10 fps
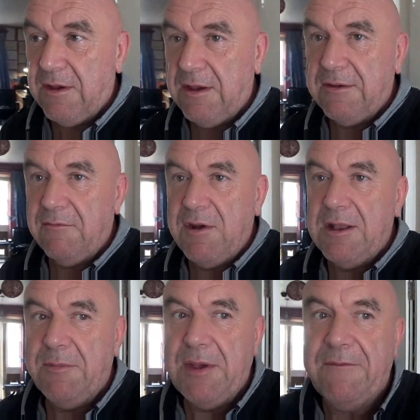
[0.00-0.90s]
is a
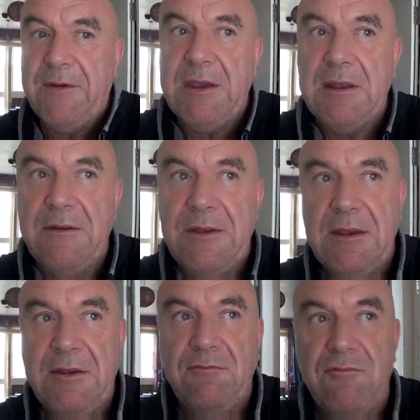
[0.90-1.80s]
really big thing and I
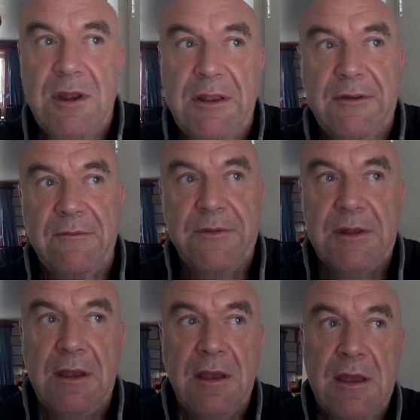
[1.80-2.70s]
think it's really
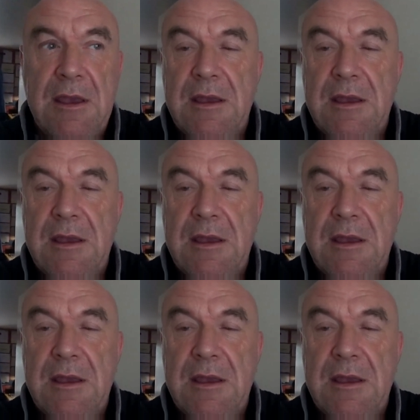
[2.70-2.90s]
something that